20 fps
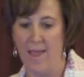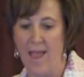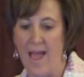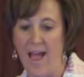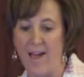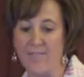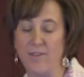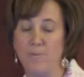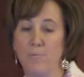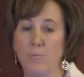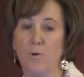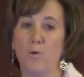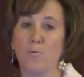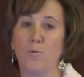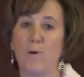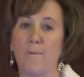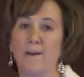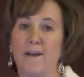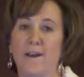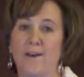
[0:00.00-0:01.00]
Having more
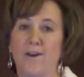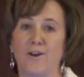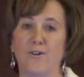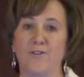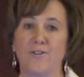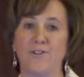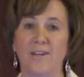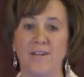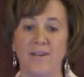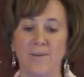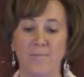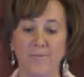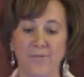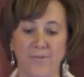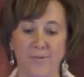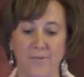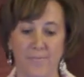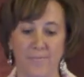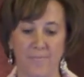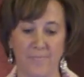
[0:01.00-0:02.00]
women on our
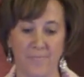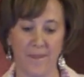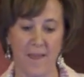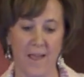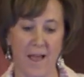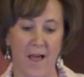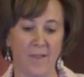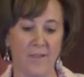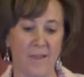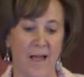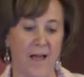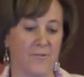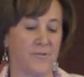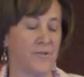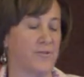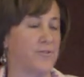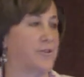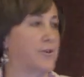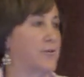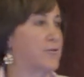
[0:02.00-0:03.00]
teams allows us to